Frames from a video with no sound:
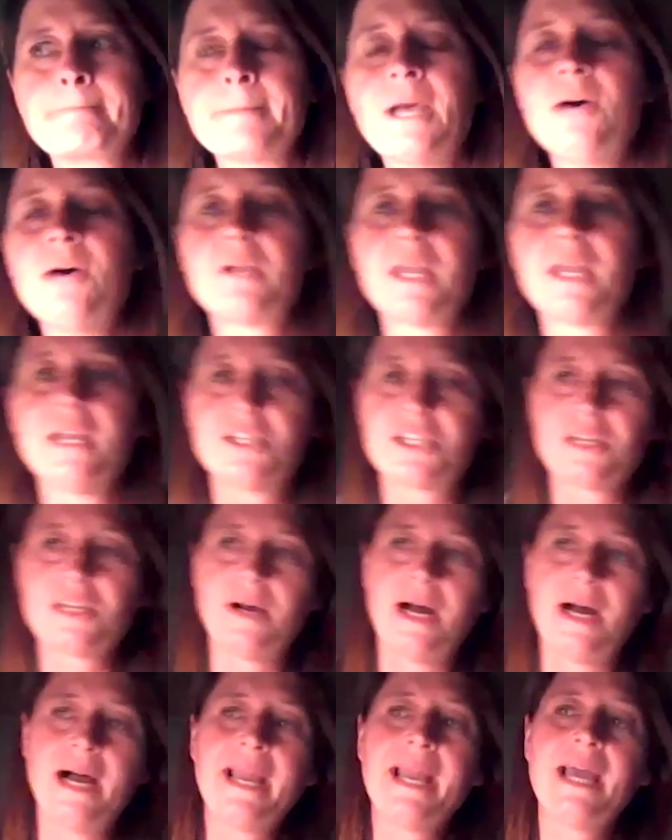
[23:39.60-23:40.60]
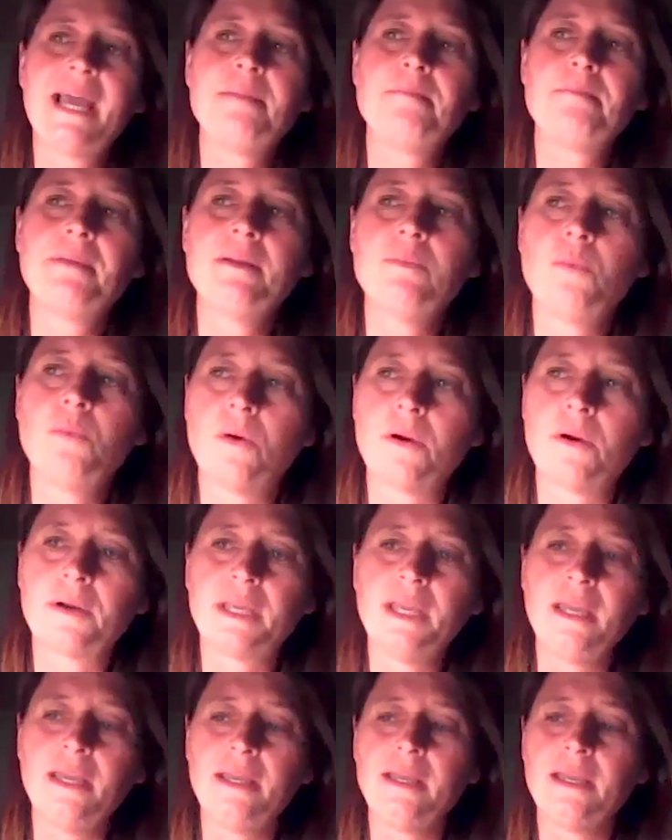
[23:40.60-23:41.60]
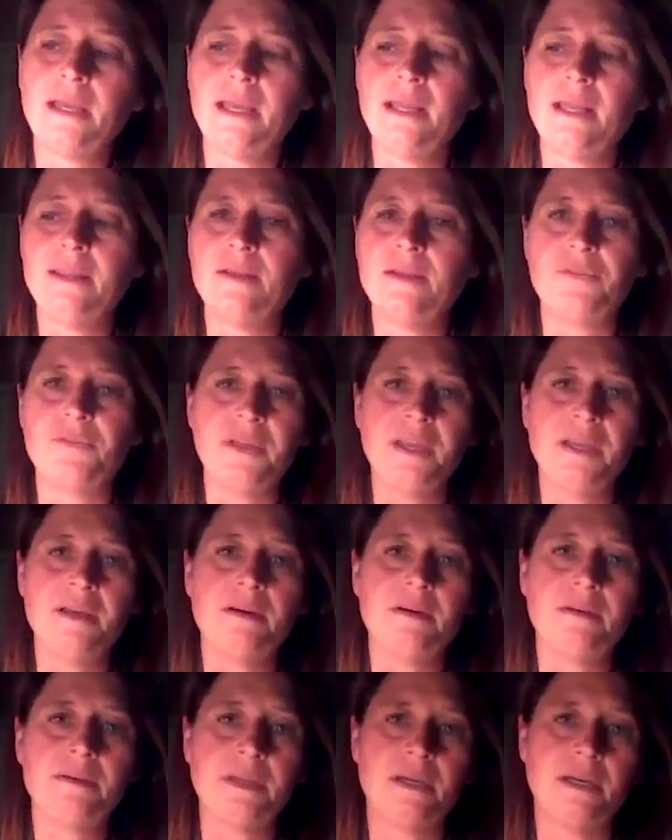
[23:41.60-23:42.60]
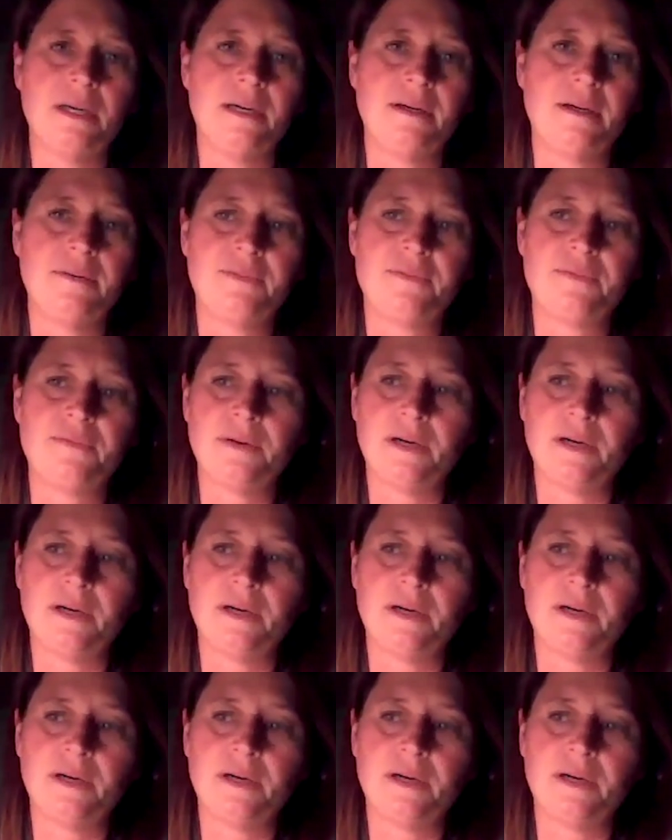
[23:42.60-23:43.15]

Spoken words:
Okay, so I had been working in the field of